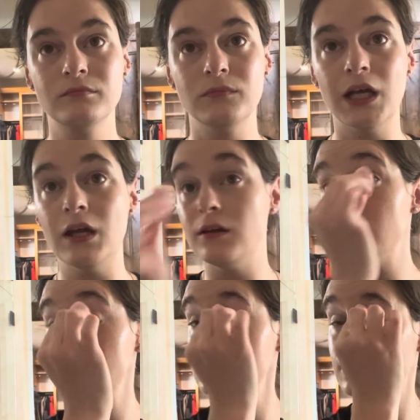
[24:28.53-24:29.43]
All I
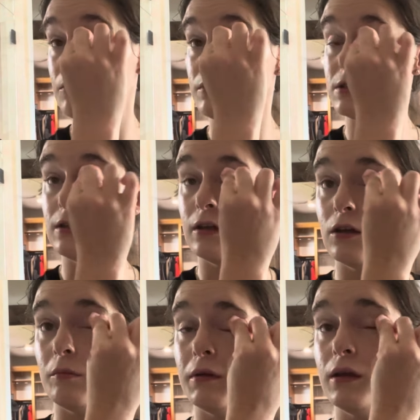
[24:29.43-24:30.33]
just needed was a
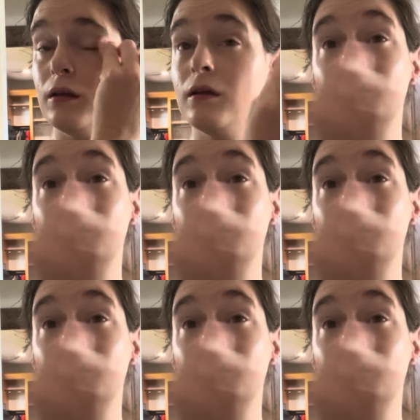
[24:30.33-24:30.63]
little bit